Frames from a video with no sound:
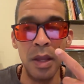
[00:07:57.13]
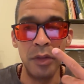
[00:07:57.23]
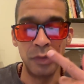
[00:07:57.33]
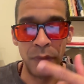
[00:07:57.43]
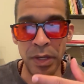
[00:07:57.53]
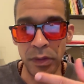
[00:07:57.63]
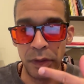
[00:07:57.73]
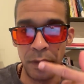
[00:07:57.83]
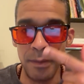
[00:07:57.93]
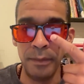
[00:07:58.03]
so then you
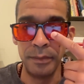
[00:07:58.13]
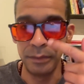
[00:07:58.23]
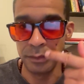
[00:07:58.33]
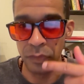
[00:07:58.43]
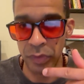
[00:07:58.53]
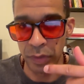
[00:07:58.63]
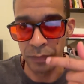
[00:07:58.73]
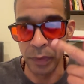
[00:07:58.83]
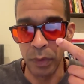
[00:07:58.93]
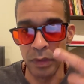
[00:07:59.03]
could just
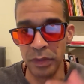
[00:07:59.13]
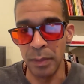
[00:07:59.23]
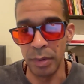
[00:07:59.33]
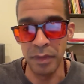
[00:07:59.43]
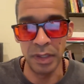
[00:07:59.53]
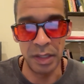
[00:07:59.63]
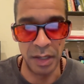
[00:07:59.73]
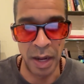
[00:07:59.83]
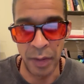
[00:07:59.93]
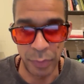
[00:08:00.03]
focus on breathing in
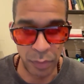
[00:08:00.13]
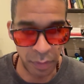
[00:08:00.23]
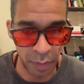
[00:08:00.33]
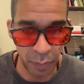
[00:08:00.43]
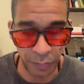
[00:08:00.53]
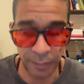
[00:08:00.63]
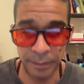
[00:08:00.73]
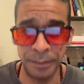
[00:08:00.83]
and out through your nose.